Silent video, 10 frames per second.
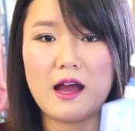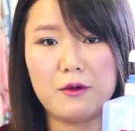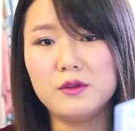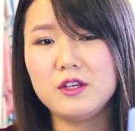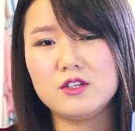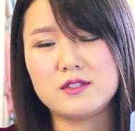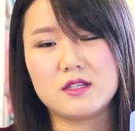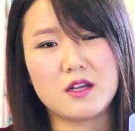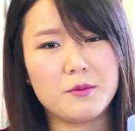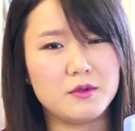I only used it
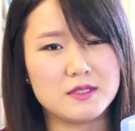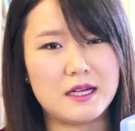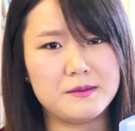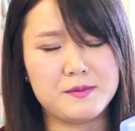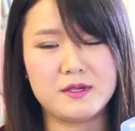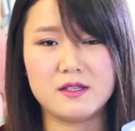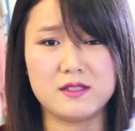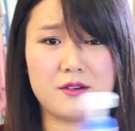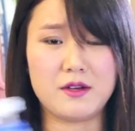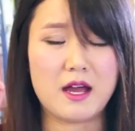a couple times because
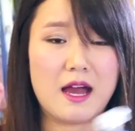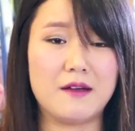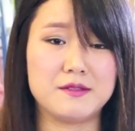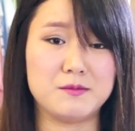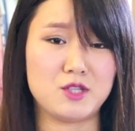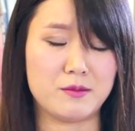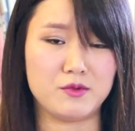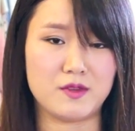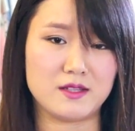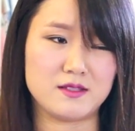I already have some
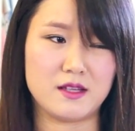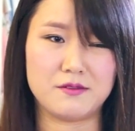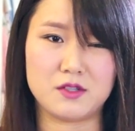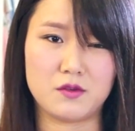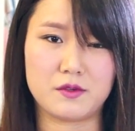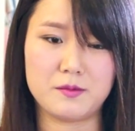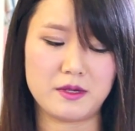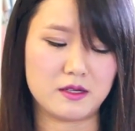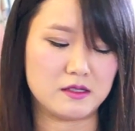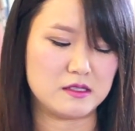shampoo that's left over,
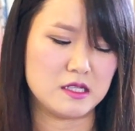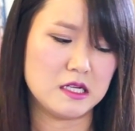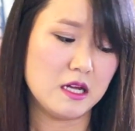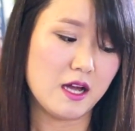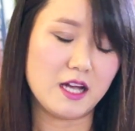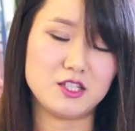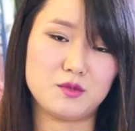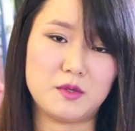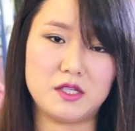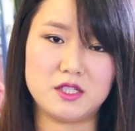because I
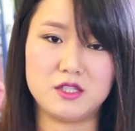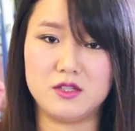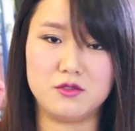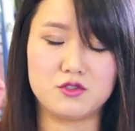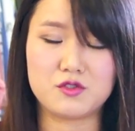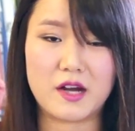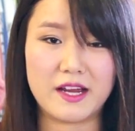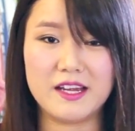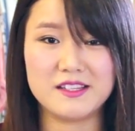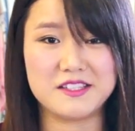just wanted to
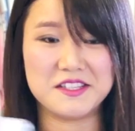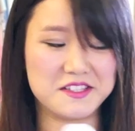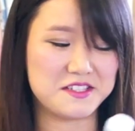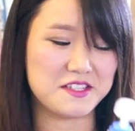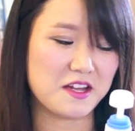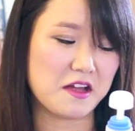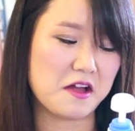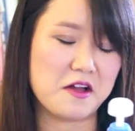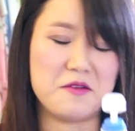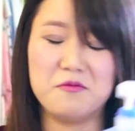try it, since
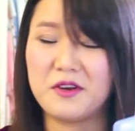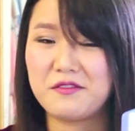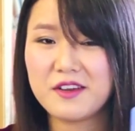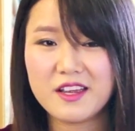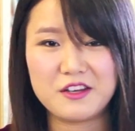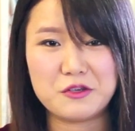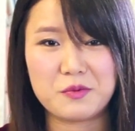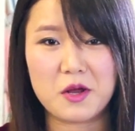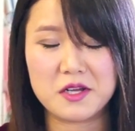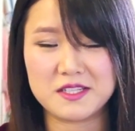whenever I get new
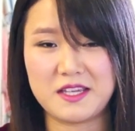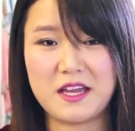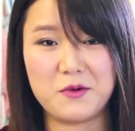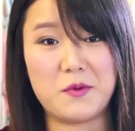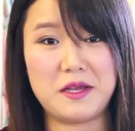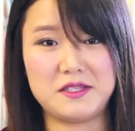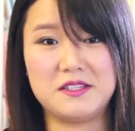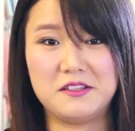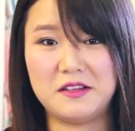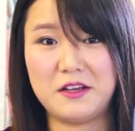products, I can't wait
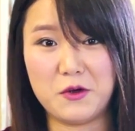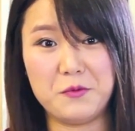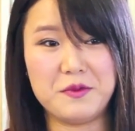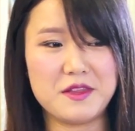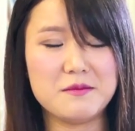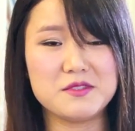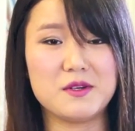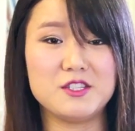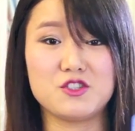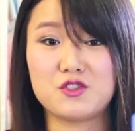till I open them, so
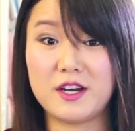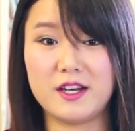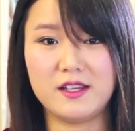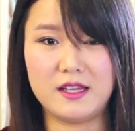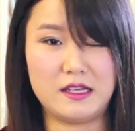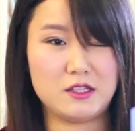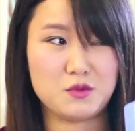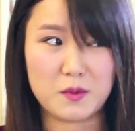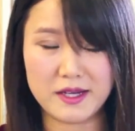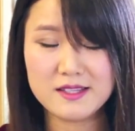I just tried it like
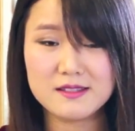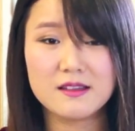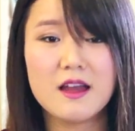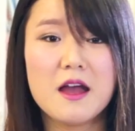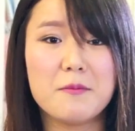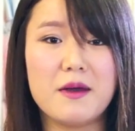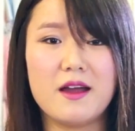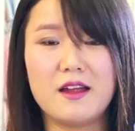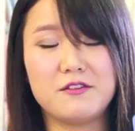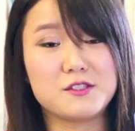twice.
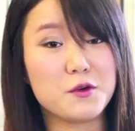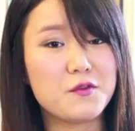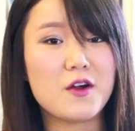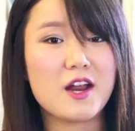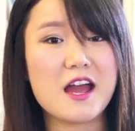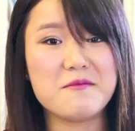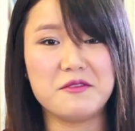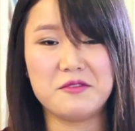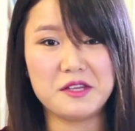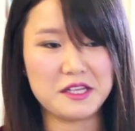But so far, I've
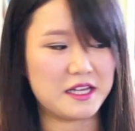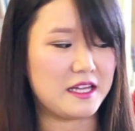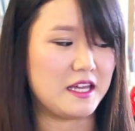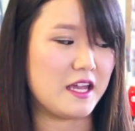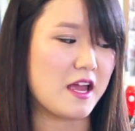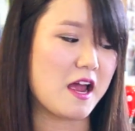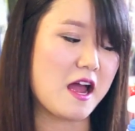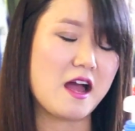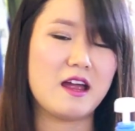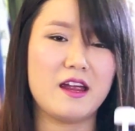been really liking it.
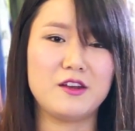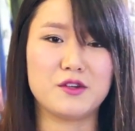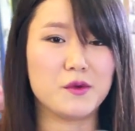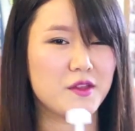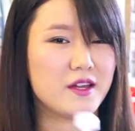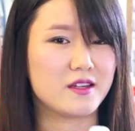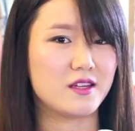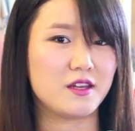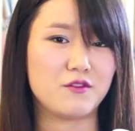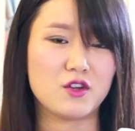I don't think I could
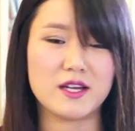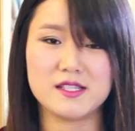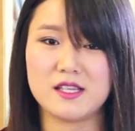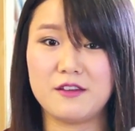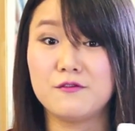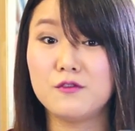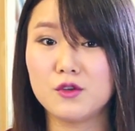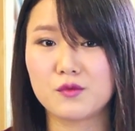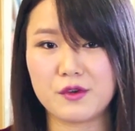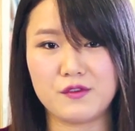give you guys a
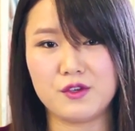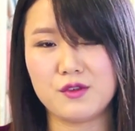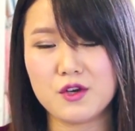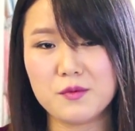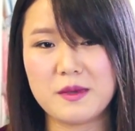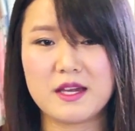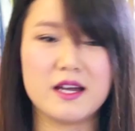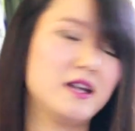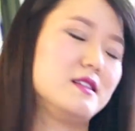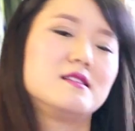full review though,
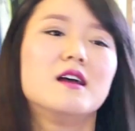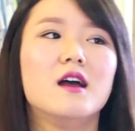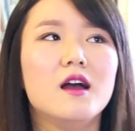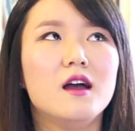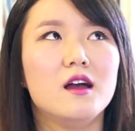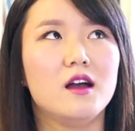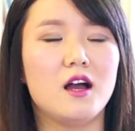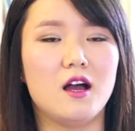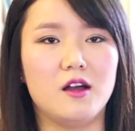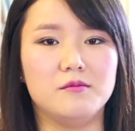because
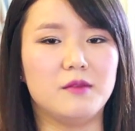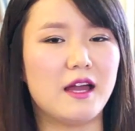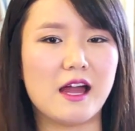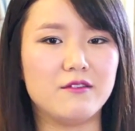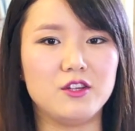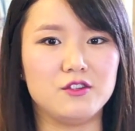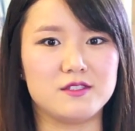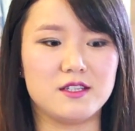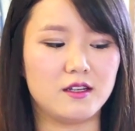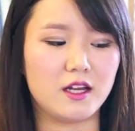I haven't
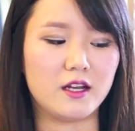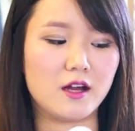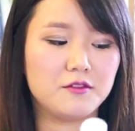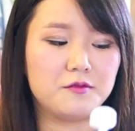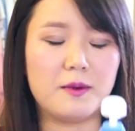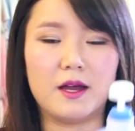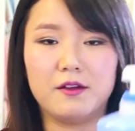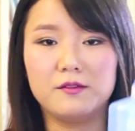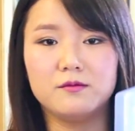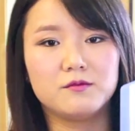used it enough.
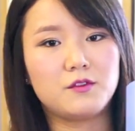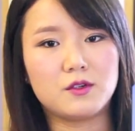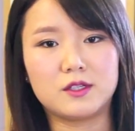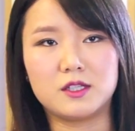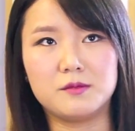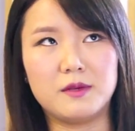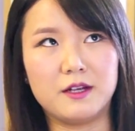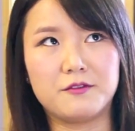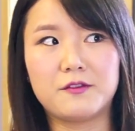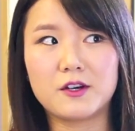But for my
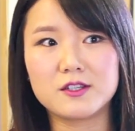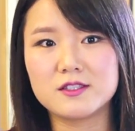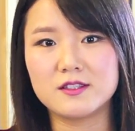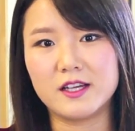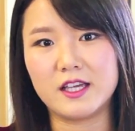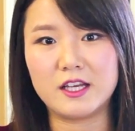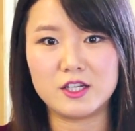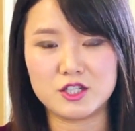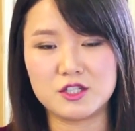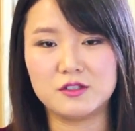first like
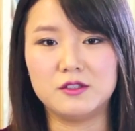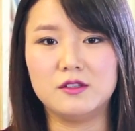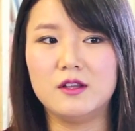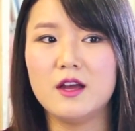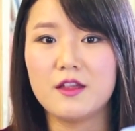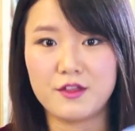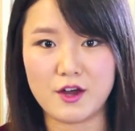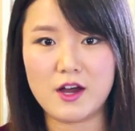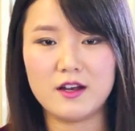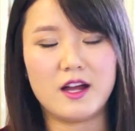initial
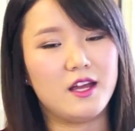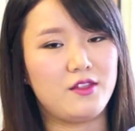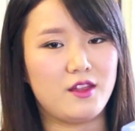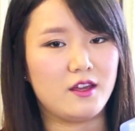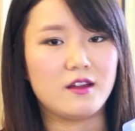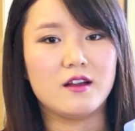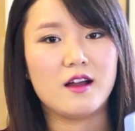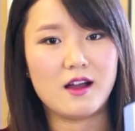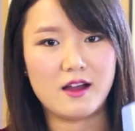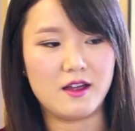thought, I think
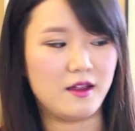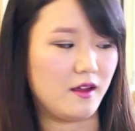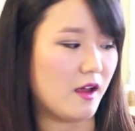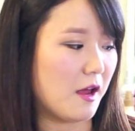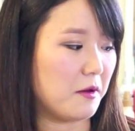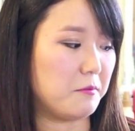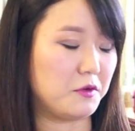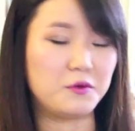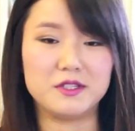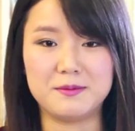I am
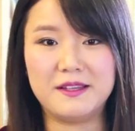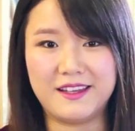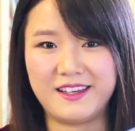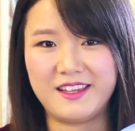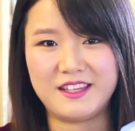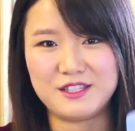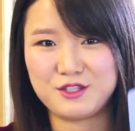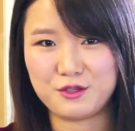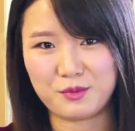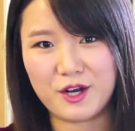going to be liking these
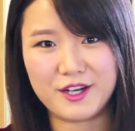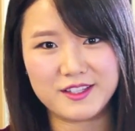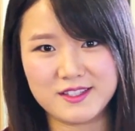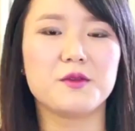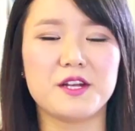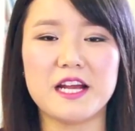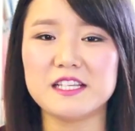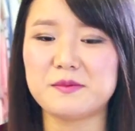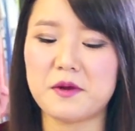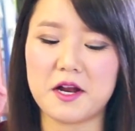two products. The
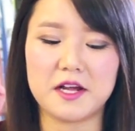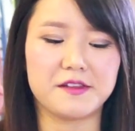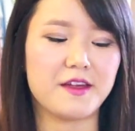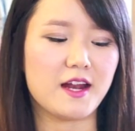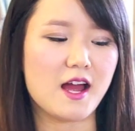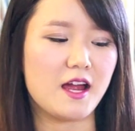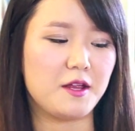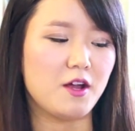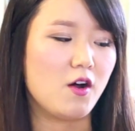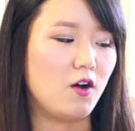next product that
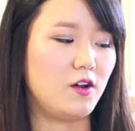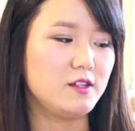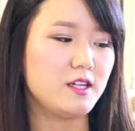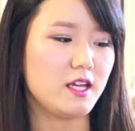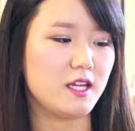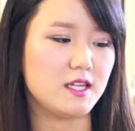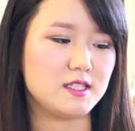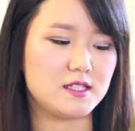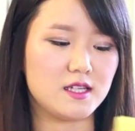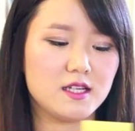I hauled
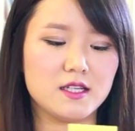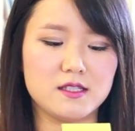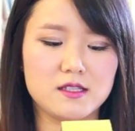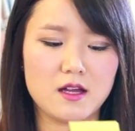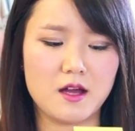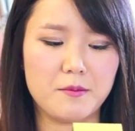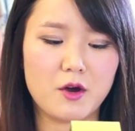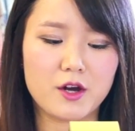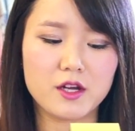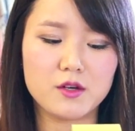is this
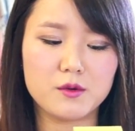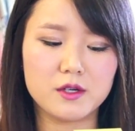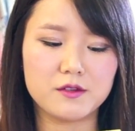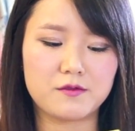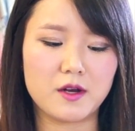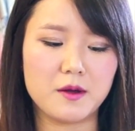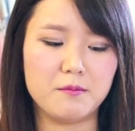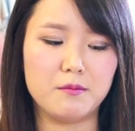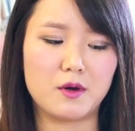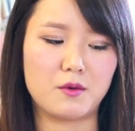argan oil
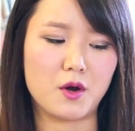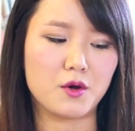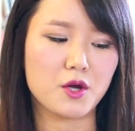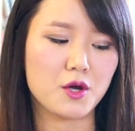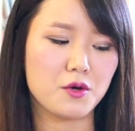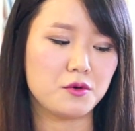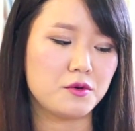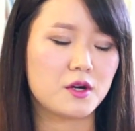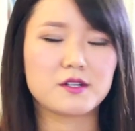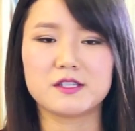from
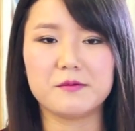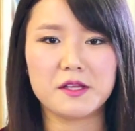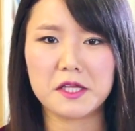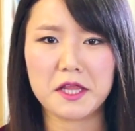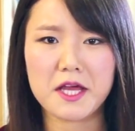Morocco or something like